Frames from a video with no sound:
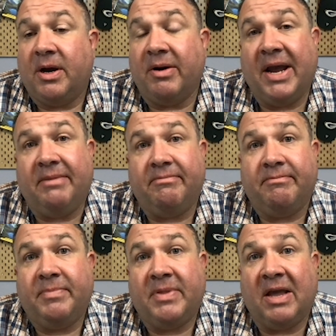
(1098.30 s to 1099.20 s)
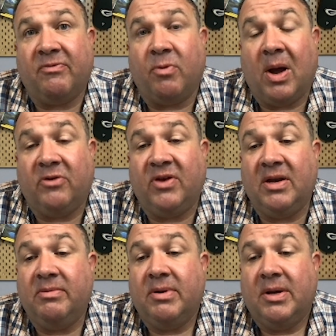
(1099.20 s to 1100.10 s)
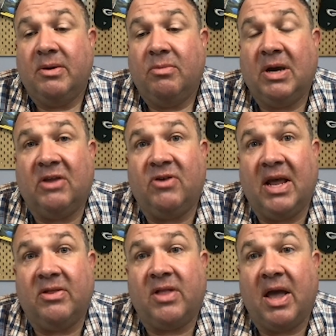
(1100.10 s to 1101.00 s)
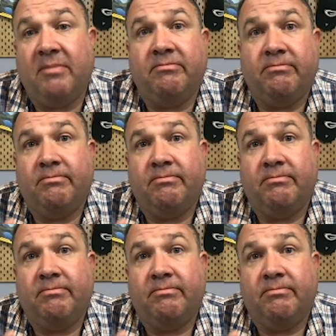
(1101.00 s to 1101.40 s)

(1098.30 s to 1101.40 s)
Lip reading: All right. Thanks for watching. Catch you next time.